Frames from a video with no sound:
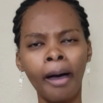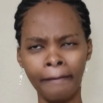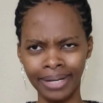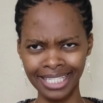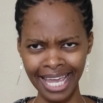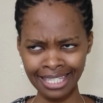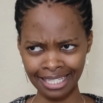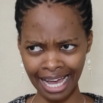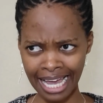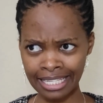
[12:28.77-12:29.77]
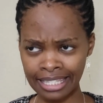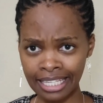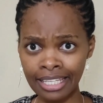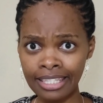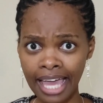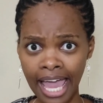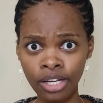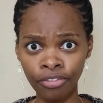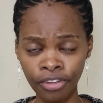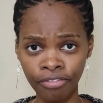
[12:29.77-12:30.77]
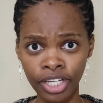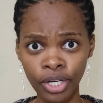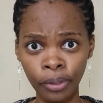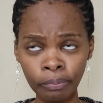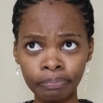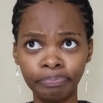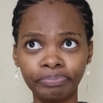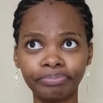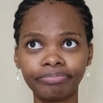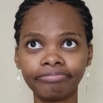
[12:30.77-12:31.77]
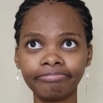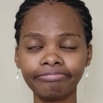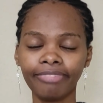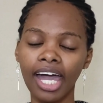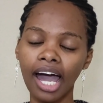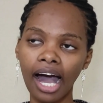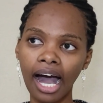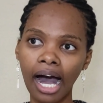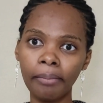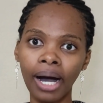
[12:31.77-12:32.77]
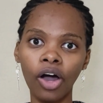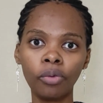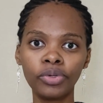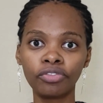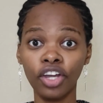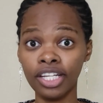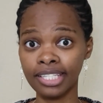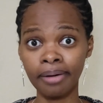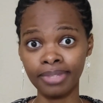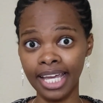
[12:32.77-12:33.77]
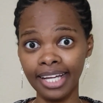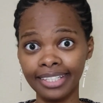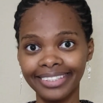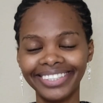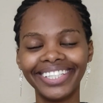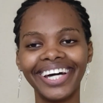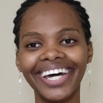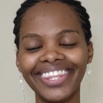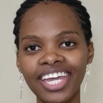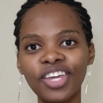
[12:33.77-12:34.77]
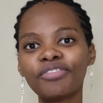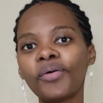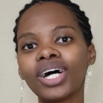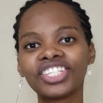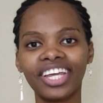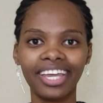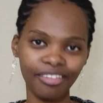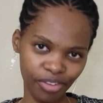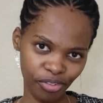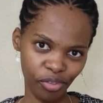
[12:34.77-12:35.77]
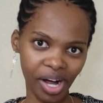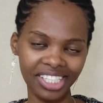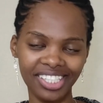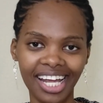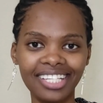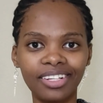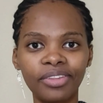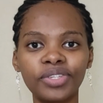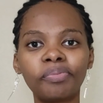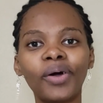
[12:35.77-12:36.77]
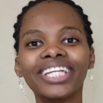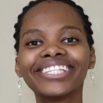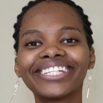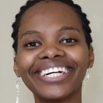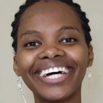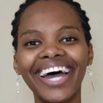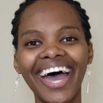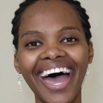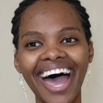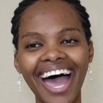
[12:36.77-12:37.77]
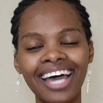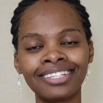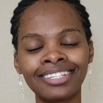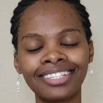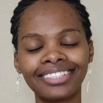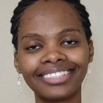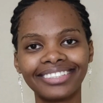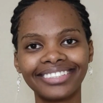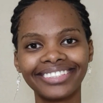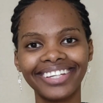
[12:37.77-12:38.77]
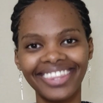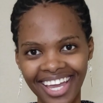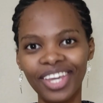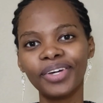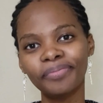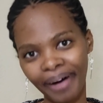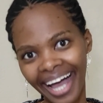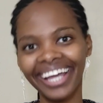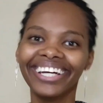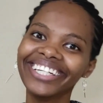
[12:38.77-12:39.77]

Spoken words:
but yes, guys, this is the end of the video. Hope you've learned something. Thank you for watching if you've watched until this point. And thank you. Bye.